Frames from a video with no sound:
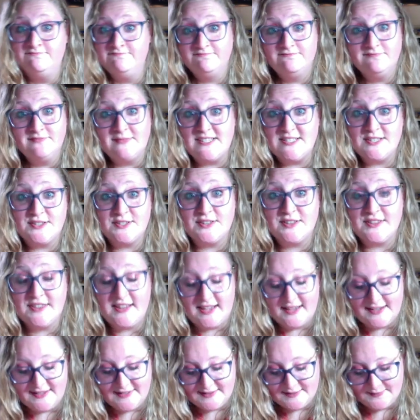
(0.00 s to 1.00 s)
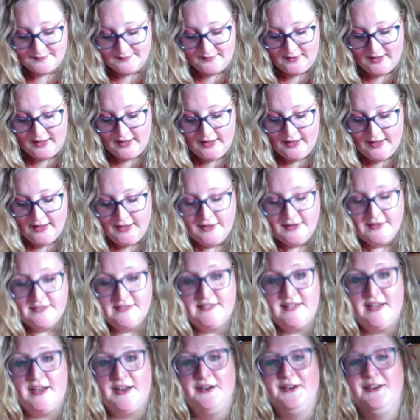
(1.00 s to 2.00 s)
These are the things.
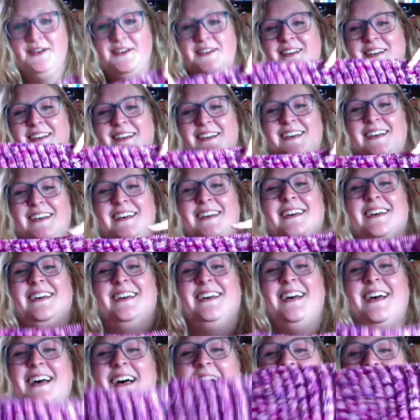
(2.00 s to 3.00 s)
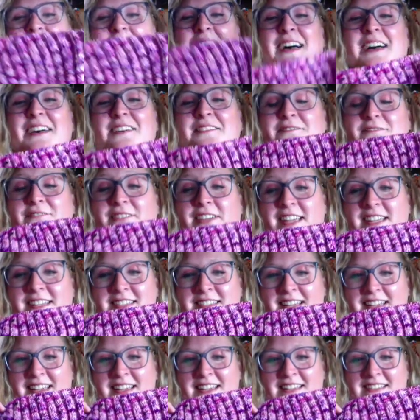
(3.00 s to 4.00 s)
So,
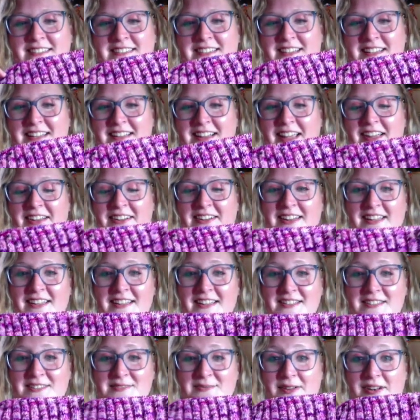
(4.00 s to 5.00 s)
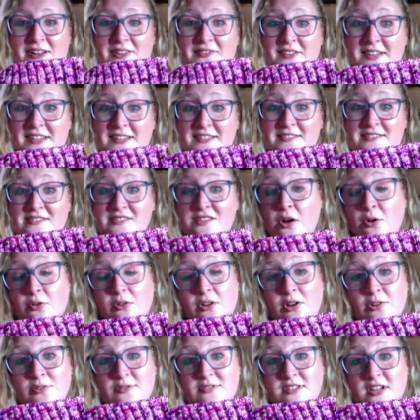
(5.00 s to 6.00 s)
VT, Singularity, is one of his
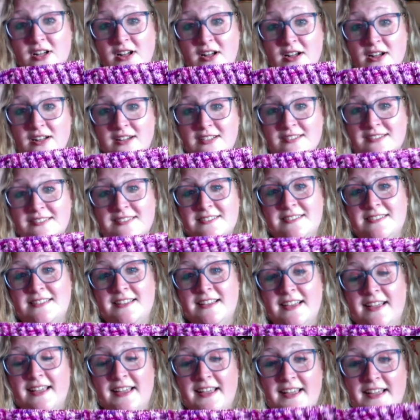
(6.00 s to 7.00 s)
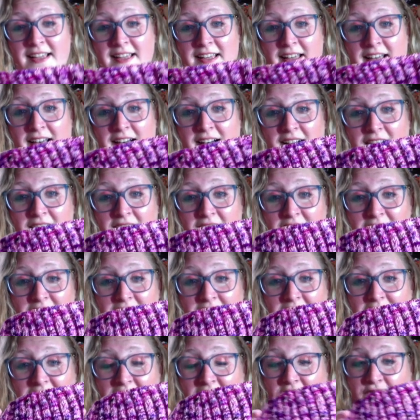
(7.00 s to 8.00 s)
solo songs on
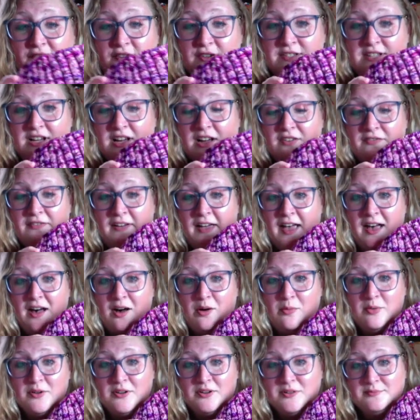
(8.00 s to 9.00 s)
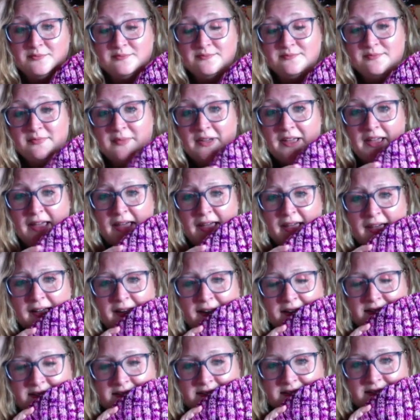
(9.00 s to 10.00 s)
the Love Yourself album,
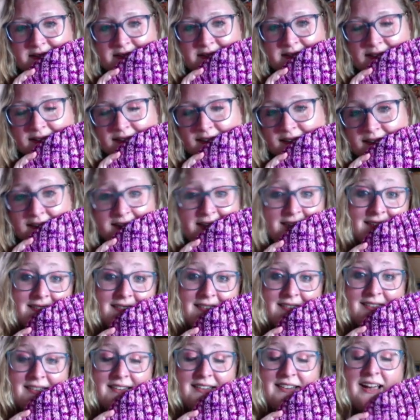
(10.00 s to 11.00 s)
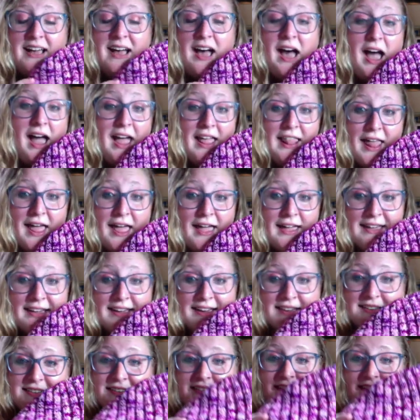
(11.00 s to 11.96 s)
and I like it.